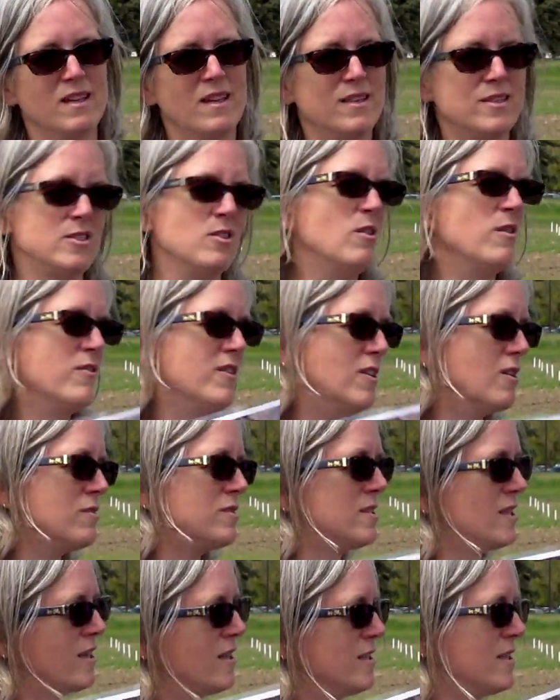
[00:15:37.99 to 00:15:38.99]
So if you
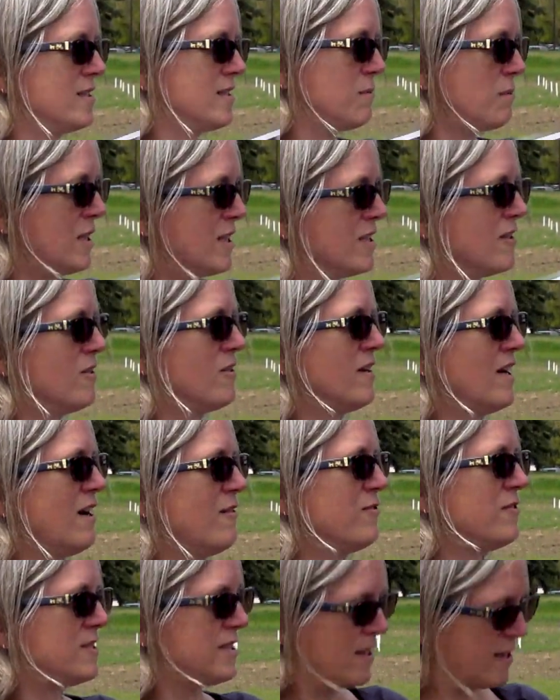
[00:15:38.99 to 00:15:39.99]
don't see it, it doesn't mean you don't
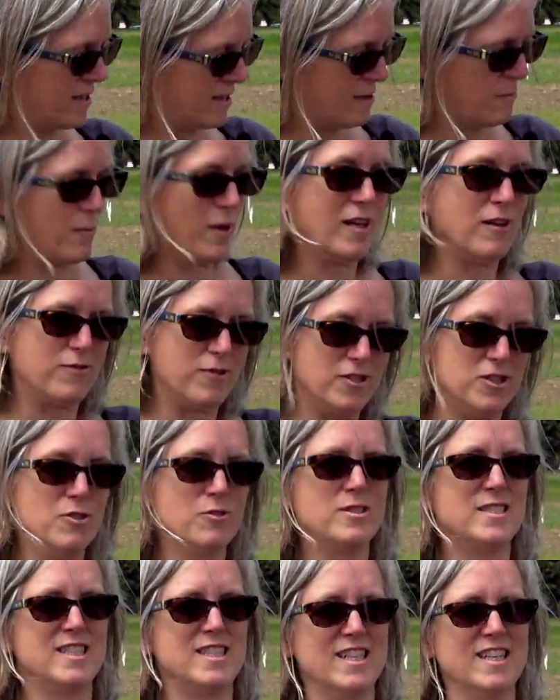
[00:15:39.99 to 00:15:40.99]
have Fusarium. But if you
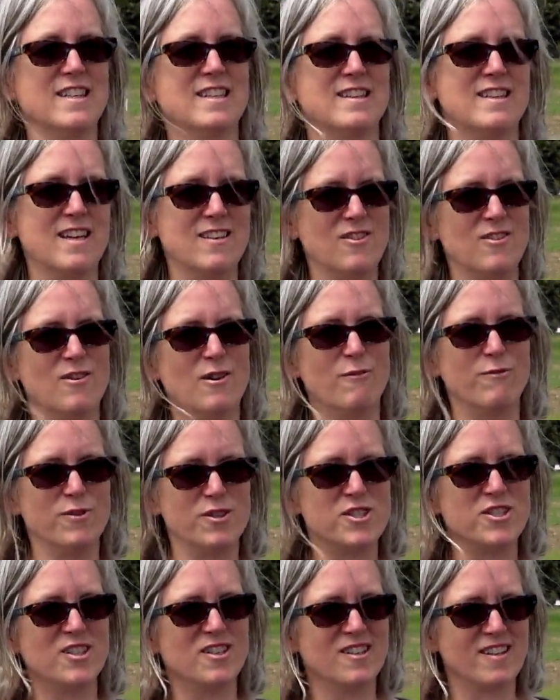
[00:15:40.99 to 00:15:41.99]
do see it, then you know for
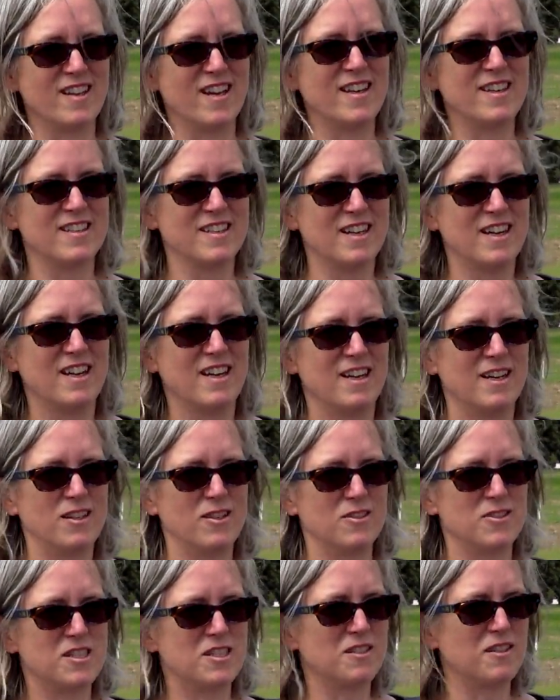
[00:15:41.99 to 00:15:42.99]
sure that
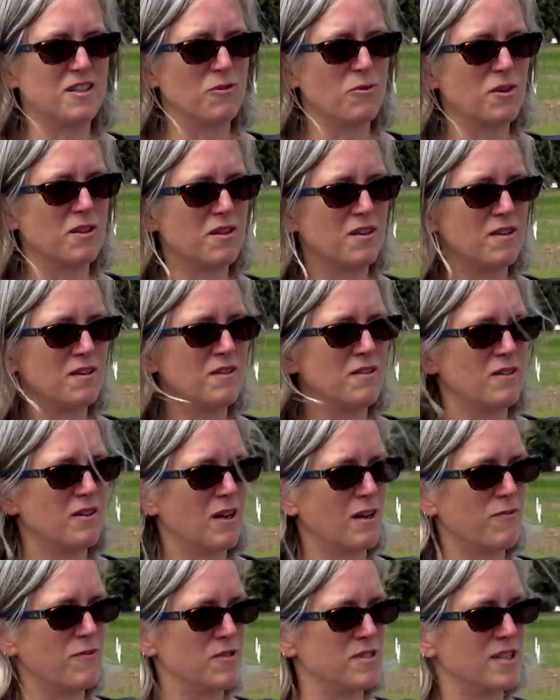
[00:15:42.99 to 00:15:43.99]
you're dealing with a
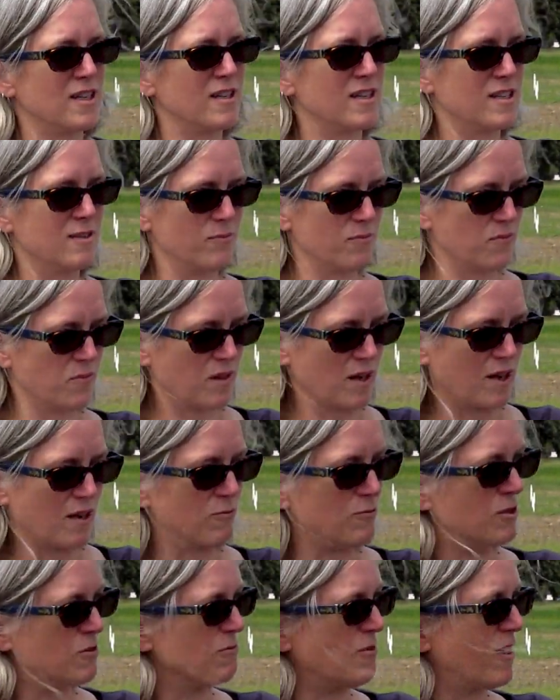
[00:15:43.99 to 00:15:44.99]
Fusarium
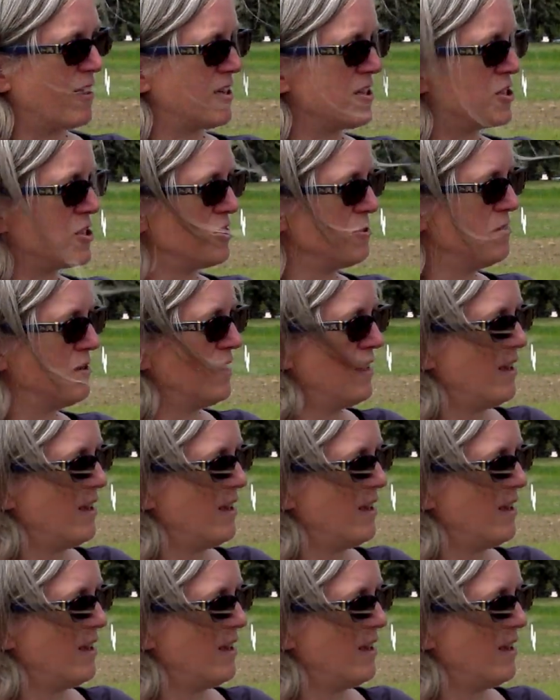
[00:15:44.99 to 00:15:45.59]
root rot issue.